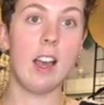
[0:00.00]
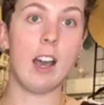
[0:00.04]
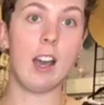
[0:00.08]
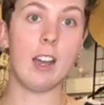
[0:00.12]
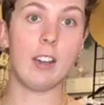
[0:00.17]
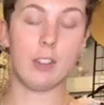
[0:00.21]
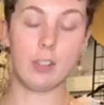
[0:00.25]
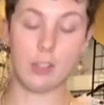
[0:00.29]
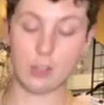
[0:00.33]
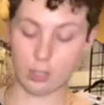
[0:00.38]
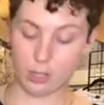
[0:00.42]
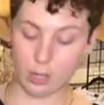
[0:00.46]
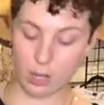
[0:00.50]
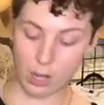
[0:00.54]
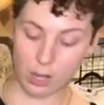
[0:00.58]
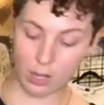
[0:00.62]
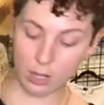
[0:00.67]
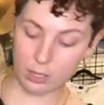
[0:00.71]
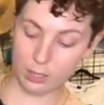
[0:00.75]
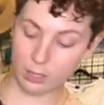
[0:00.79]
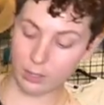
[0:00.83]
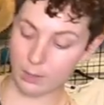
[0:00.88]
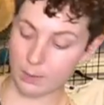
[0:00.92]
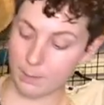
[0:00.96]
under the
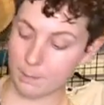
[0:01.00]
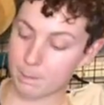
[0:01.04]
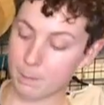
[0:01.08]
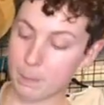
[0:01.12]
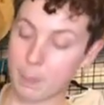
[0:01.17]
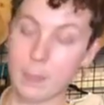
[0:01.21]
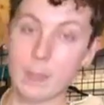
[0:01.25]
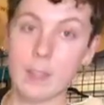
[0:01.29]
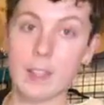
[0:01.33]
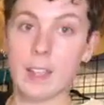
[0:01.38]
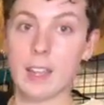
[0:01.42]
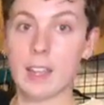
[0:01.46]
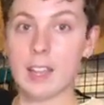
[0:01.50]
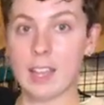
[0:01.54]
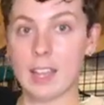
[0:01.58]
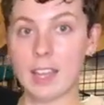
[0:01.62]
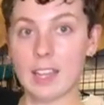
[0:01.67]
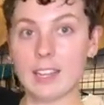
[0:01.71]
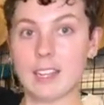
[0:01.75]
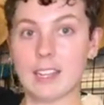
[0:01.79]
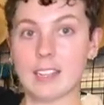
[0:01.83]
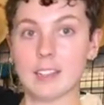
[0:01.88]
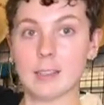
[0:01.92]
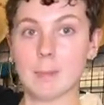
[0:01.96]
collar
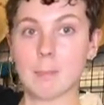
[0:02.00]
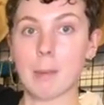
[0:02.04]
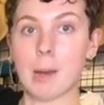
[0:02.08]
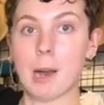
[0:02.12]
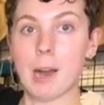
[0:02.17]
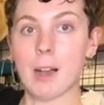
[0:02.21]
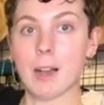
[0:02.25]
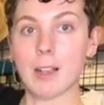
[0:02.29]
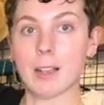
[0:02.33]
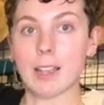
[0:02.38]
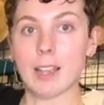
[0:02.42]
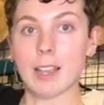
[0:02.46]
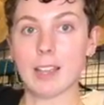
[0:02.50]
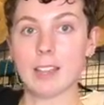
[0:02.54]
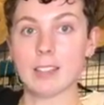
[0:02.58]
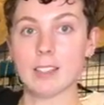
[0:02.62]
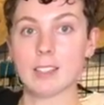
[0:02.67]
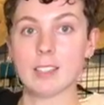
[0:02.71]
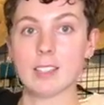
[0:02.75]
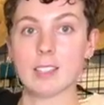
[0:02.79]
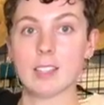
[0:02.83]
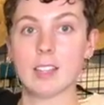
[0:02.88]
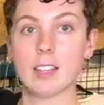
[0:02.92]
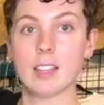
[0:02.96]
and in the
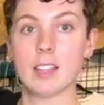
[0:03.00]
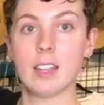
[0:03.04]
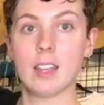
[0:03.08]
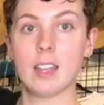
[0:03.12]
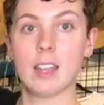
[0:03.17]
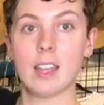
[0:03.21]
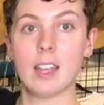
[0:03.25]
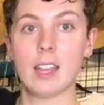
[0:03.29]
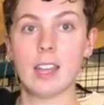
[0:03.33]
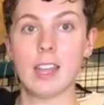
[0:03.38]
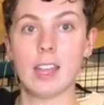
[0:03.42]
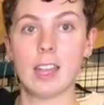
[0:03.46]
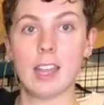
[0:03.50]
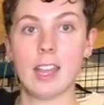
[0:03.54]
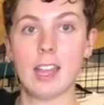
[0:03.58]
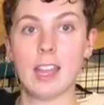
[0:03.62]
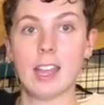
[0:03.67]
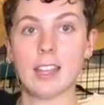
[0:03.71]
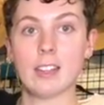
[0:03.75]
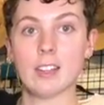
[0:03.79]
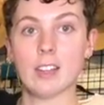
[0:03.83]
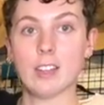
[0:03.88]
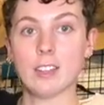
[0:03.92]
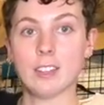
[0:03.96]
pocket
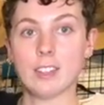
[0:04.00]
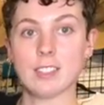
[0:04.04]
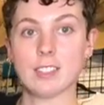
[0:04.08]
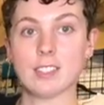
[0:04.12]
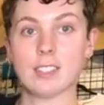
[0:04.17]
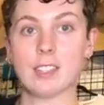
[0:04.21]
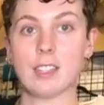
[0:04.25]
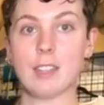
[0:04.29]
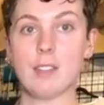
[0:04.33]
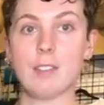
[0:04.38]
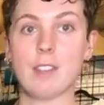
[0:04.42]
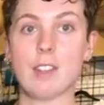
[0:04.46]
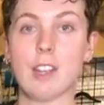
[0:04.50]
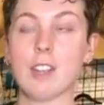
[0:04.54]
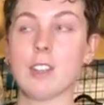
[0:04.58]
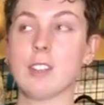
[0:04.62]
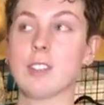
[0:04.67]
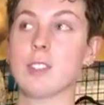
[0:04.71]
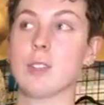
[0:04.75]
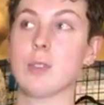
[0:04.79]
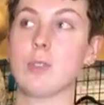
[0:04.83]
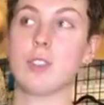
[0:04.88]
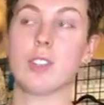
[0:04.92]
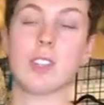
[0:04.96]
and on the sleeve here,
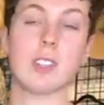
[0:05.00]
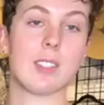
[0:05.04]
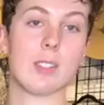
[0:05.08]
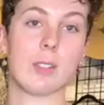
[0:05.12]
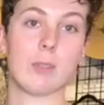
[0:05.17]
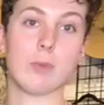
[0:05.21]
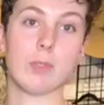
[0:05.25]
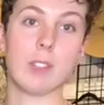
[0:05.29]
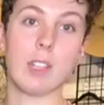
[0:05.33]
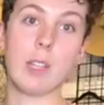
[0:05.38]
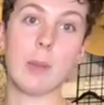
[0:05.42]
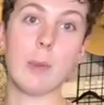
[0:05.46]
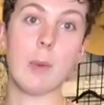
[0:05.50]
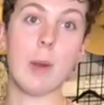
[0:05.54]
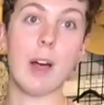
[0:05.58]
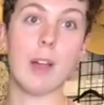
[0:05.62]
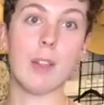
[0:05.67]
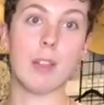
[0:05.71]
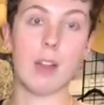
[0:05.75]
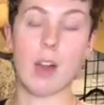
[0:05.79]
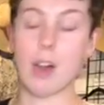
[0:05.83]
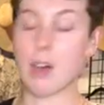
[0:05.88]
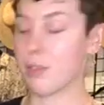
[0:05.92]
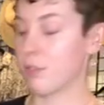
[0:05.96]
so just really well
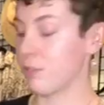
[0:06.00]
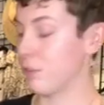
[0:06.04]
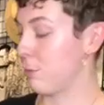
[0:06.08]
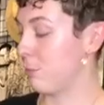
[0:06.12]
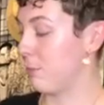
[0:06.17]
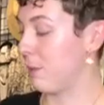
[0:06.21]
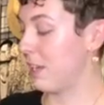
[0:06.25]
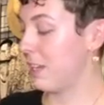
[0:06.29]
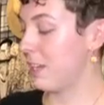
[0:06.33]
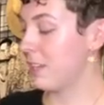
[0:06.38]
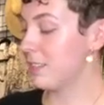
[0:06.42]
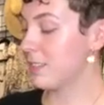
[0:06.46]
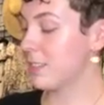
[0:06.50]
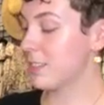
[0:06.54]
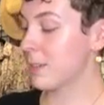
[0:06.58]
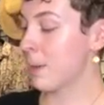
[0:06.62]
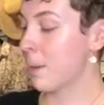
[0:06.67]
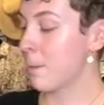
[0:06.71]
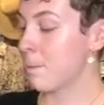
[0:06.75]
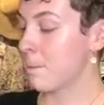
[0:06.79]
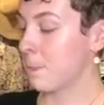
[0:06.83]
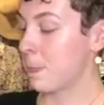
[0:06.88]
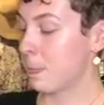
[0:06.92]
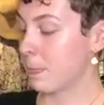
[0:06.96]
thought through piece.
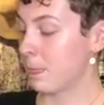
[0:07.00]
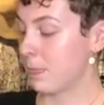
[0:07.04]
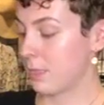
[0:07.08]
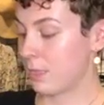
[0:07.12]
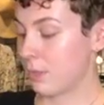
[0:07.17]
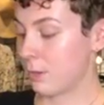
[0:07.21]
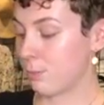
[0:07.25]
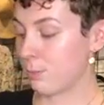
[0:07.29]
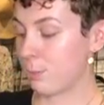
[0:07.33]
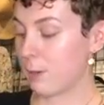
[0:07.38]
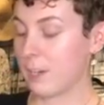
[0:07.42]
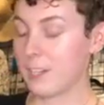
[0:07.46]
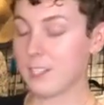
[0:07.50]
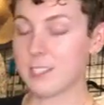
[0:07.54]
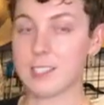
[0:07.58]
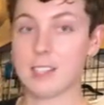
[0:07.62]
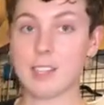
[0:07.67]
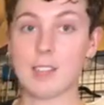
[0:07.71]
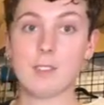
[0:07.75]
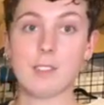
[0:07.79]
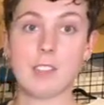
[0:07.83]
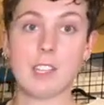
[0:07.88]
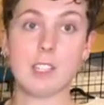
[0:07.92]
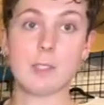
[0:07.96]
The
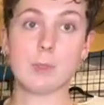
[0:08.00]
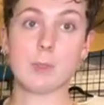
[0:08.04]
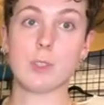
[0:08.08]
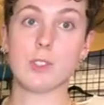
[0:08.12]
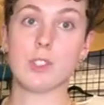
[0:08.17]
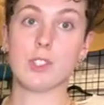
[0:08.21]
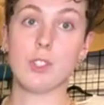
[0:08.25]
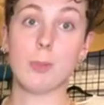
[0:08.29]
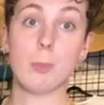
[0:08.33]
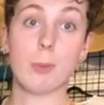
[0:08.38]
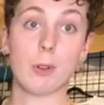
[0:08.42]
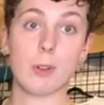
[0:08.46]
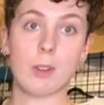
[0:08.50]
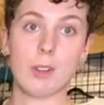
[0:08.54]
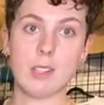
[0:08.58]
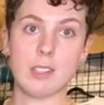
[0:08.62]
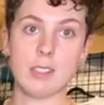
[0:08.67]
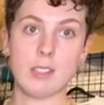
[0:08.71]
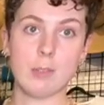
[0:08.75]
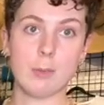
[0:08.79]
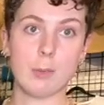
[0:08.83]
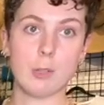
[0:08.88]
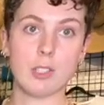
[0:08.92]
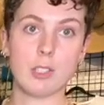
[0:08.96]
pricing of these was super
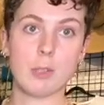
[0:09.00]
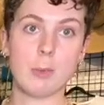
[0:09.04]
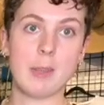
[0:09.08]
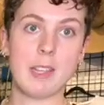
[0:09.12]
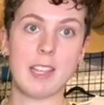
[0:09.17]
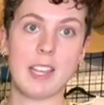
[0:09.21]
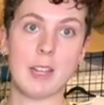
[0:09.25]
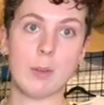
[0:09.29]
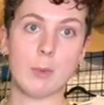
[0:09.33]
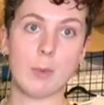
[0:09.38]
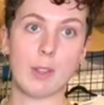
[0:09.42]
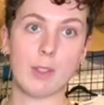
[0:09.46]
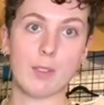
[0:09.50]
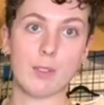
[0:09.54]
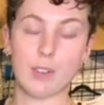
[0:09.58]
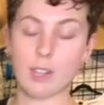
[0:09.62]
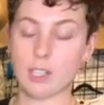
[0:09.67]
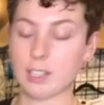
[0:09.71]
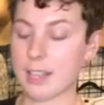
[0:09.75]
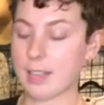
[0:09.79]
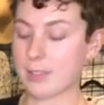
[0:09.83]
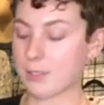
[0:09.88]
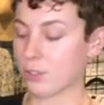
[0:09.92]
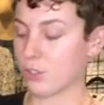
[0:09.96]
reasonable to begin with for
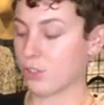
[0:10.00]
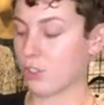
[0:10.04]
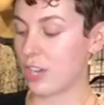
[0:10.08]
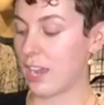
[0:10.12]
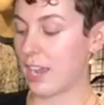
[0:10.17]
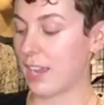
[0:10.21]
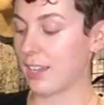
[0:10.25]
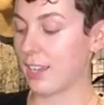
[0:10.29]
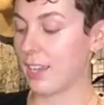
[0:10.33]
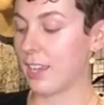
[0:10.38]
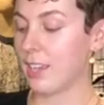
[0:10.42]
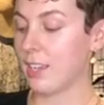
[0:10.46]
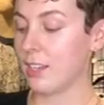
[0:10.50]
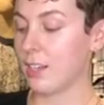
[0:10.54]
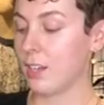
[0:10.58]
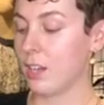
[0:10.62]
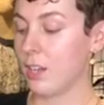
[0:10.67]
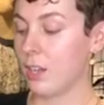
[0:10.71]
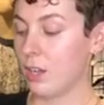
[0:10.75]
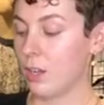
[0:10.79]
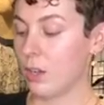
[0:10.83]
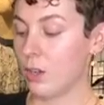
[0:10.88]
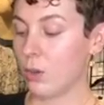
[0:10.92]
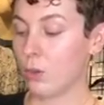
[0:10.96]
a leather jacket,
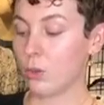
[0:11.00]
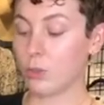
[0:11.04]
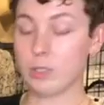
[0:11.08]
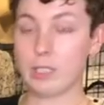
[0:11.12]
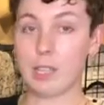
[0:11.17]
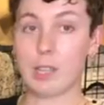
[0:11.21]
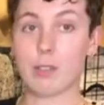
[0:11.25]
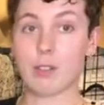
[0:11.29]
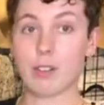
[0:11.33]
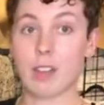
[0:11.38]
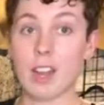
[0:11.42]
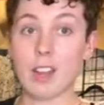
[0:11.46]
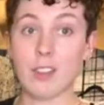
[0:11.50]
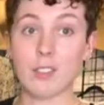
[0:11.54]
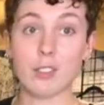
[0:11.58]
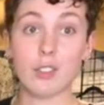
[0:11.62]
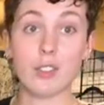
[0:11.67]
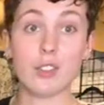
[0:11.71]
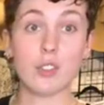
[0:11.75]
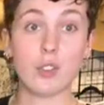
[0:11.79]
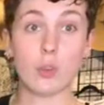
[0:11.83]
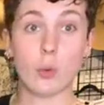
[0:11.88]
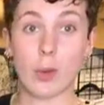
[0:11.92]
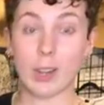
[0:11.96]
only
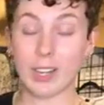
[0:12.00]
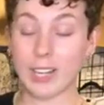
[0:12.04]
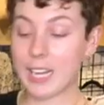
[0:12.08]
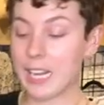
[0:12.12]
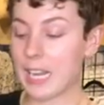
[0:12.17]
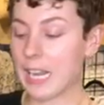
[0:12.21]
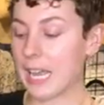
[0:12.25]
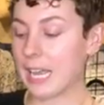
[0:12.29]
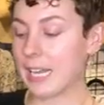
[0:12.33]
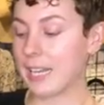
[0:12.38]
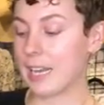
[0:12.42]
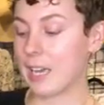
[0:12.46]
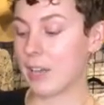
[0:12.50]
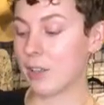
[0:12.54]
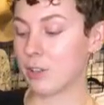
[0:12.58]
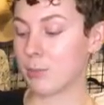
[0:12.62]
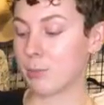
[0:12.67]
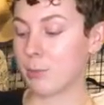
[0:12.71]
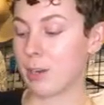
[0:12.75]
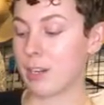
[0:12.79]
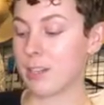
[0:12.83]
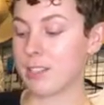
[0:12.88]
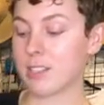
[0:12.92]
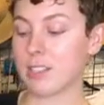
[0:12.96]
$320, and now the
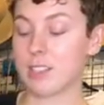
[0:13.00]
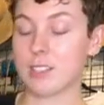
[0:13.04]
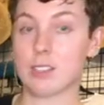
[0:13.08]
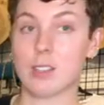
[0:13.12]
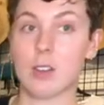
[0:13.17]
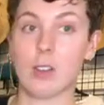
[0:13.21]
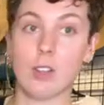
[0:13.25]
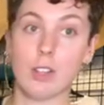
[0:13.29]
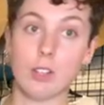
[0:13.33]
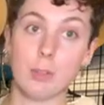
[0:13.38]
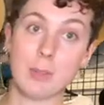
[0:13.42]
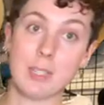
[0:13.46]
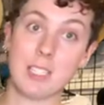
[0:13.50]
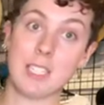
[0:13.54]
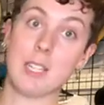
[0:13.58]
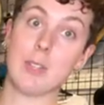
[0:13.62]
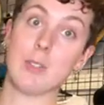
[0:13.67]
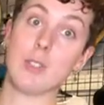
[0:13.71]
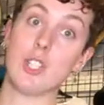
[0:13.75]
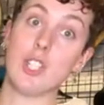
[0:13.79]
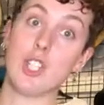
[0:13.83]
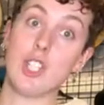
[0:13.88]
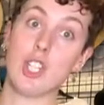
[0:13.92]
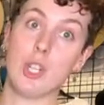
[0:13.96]
pricing is all the way
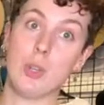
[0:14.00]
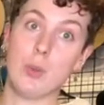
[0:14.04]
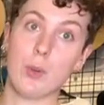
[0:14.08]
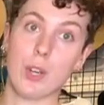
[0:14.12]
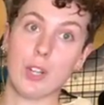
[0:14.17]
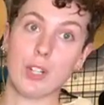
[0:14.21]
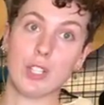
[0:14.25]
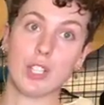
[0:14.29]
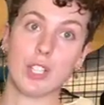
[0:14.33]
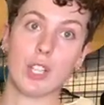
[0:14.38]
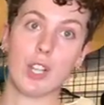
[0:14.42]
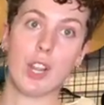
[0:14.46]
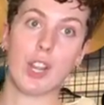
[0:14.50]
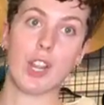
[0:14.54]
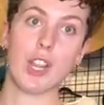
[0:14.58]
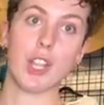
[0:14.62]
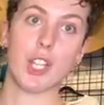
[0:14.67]
down to $230.